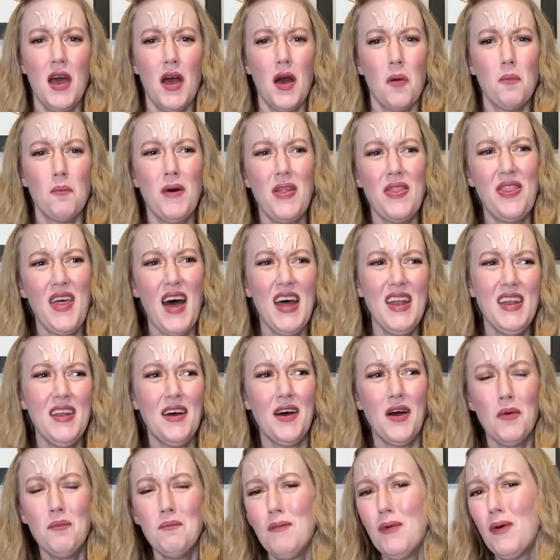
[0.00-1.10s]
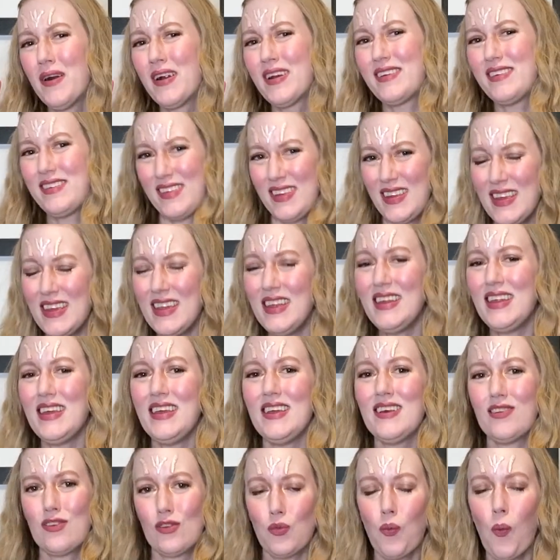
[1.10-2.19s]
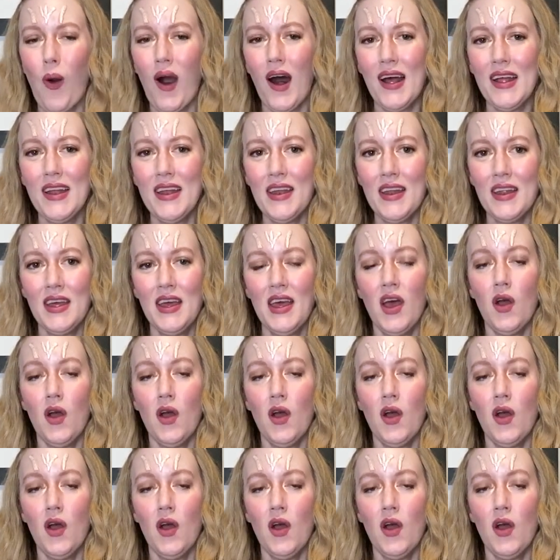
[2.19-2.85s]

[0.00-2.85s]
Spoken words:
but then a more tedious one